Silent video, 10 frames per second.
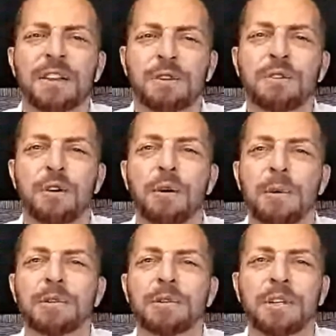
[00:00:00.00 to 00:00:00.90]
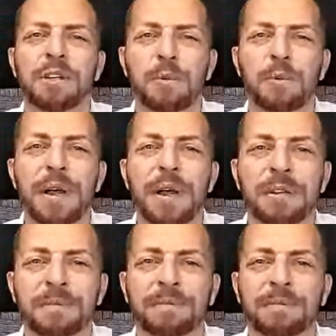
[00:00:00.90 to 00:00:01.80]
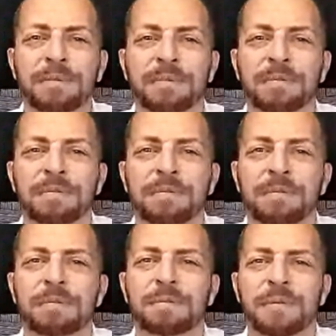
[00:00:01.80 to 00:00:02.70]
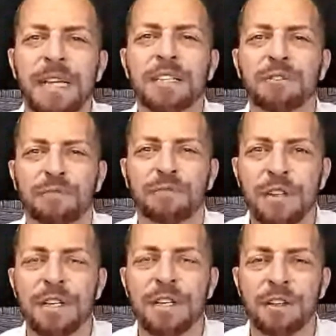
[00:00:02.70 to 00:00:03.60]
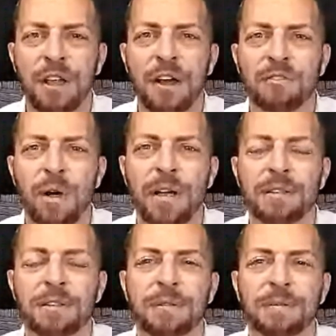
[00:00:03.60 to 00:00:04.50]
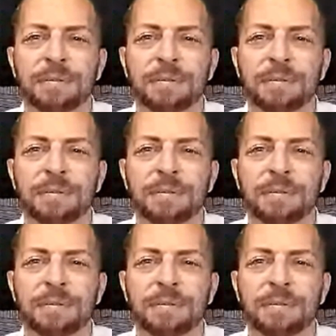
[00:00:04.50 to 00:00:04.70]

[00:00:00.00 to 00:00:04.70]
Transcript: The new normal is a little weird. Things are fuzzy in a lot of ways.